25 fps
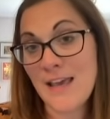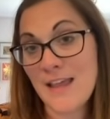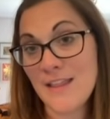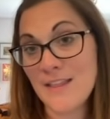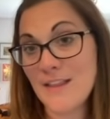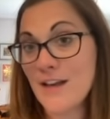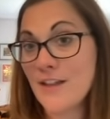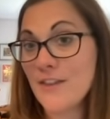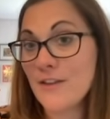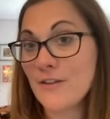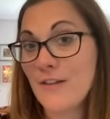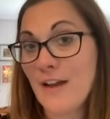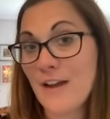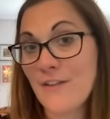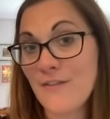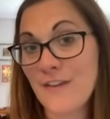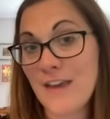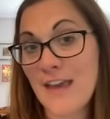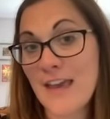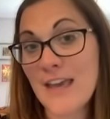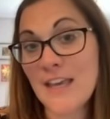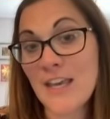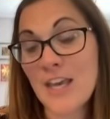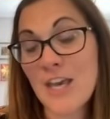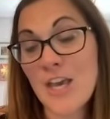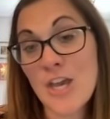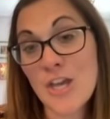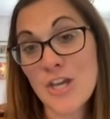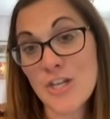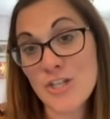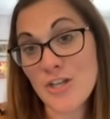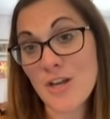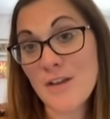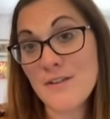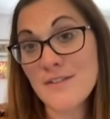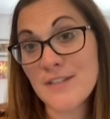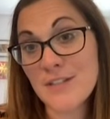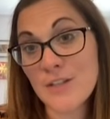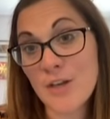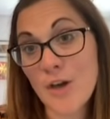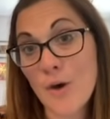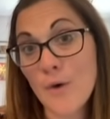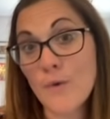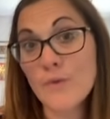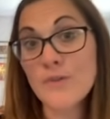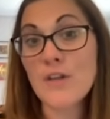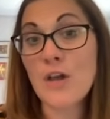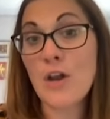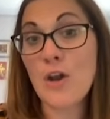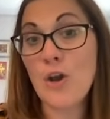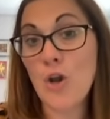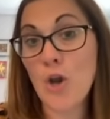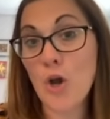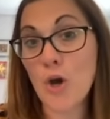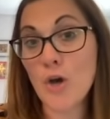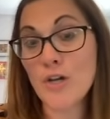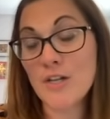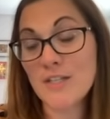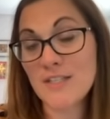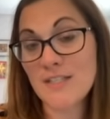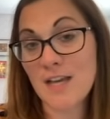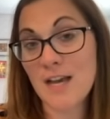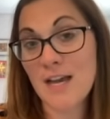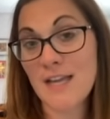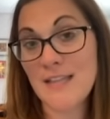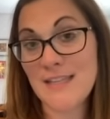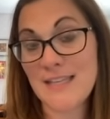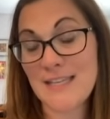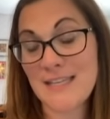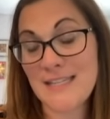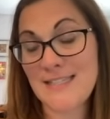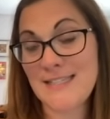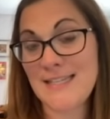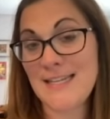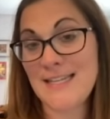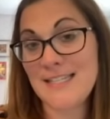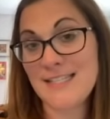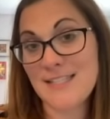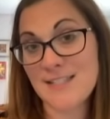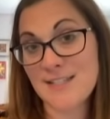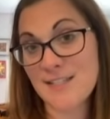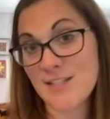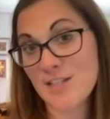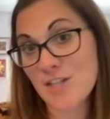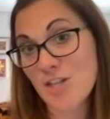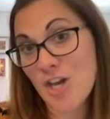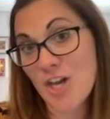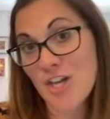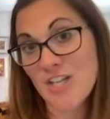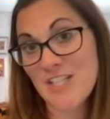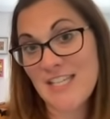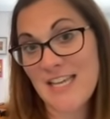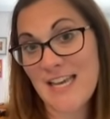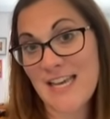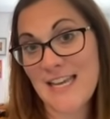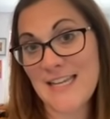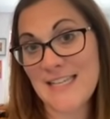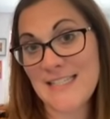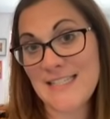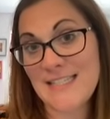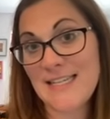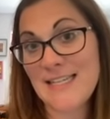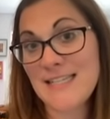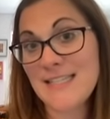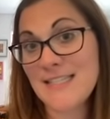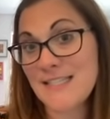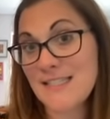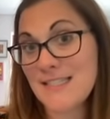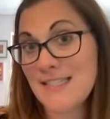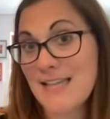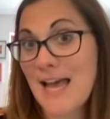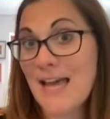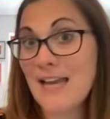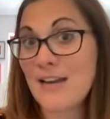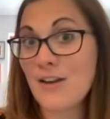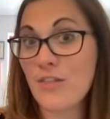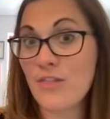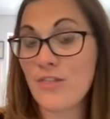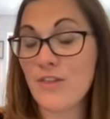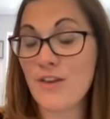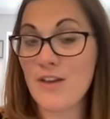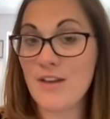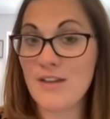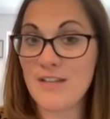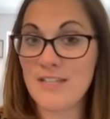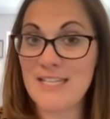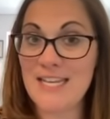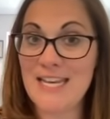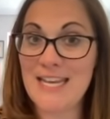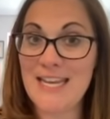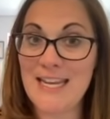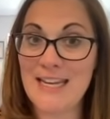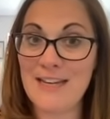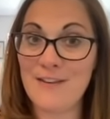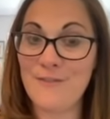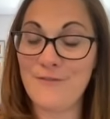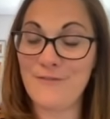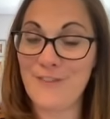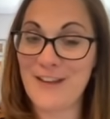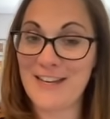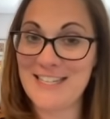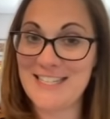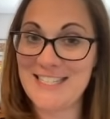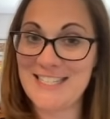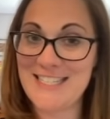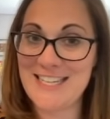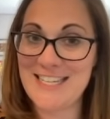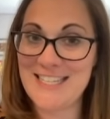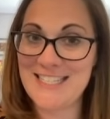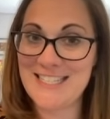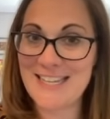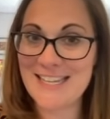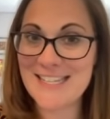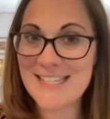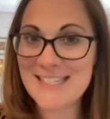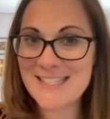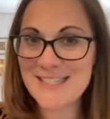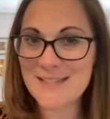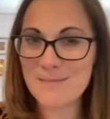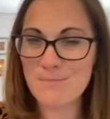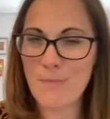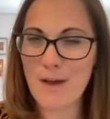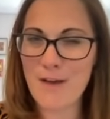The other graphic shows the goals alongside the assists, 38 assists and 13 fantasy assists.